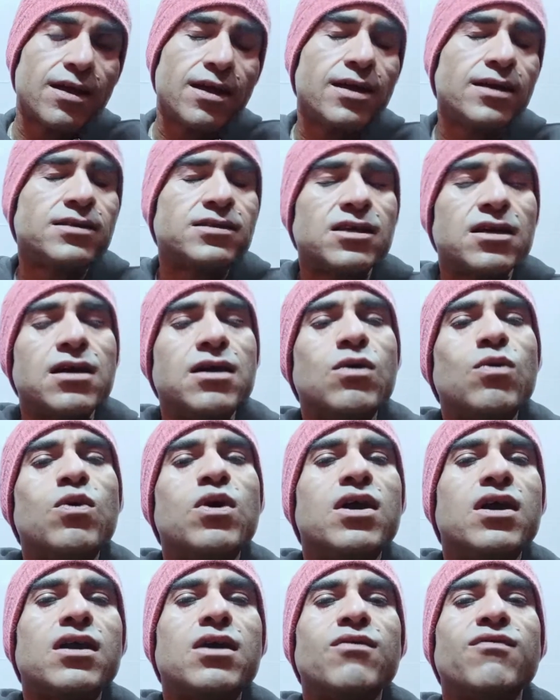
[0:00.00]
it's a
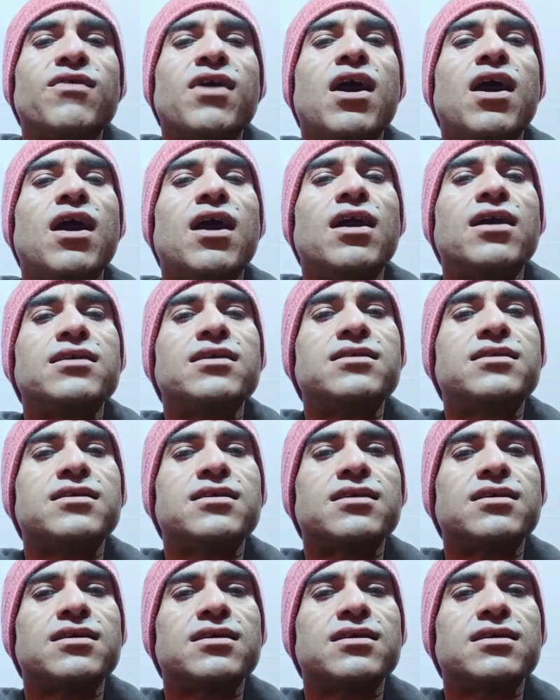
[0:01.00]
work of art.